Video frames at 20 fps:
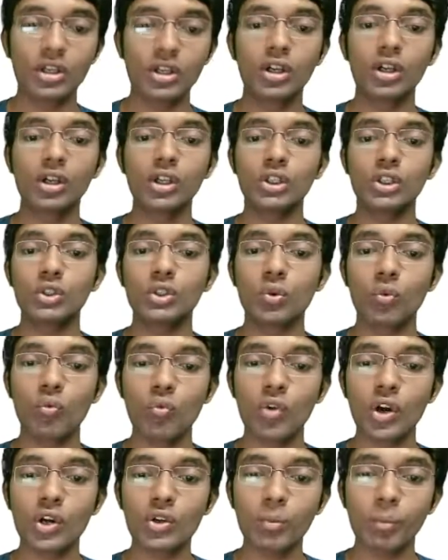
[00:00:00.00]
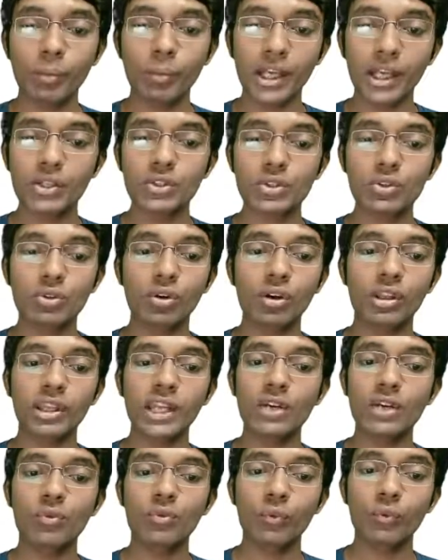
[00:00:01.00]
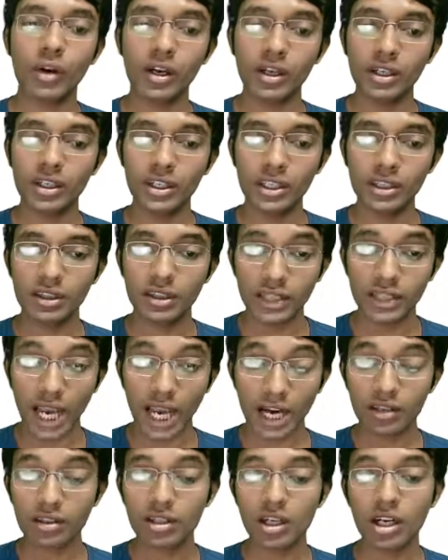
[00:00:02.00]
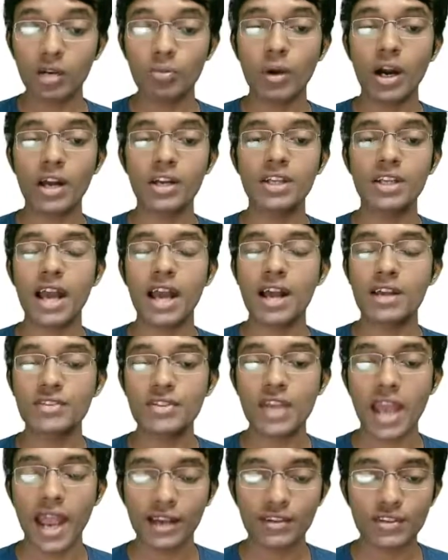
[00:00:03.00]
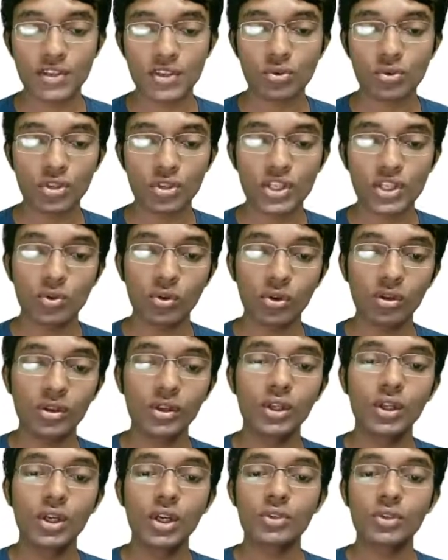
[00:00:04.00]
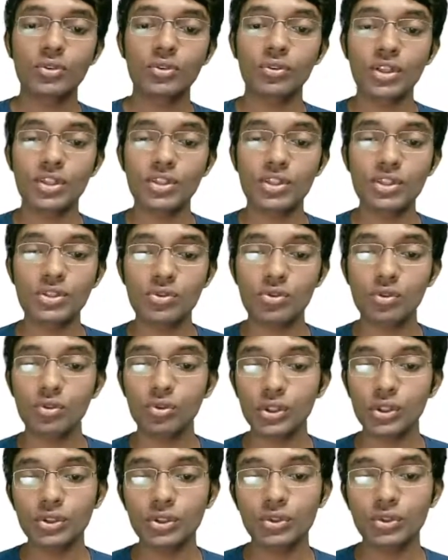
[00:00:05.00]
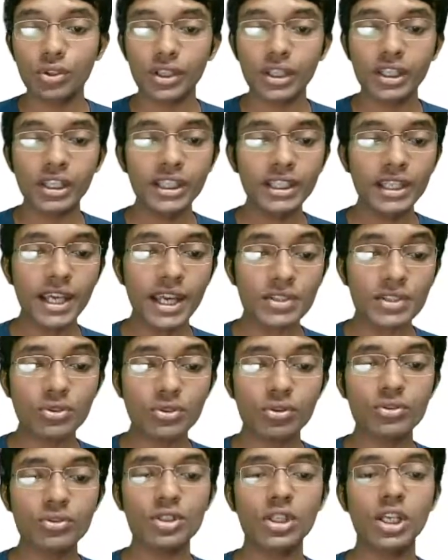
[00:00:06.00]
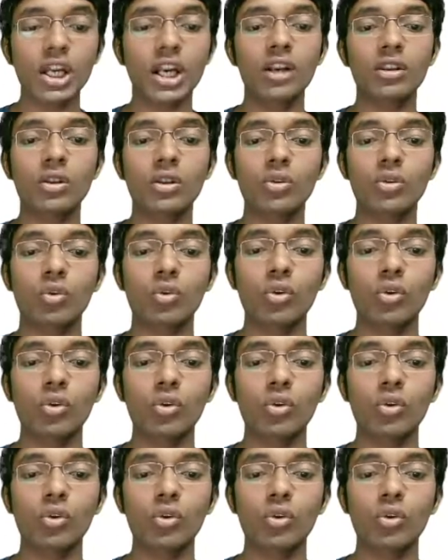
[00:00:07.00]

you want to make sure that only that third party has access to this role. So this is to uniquely associate the role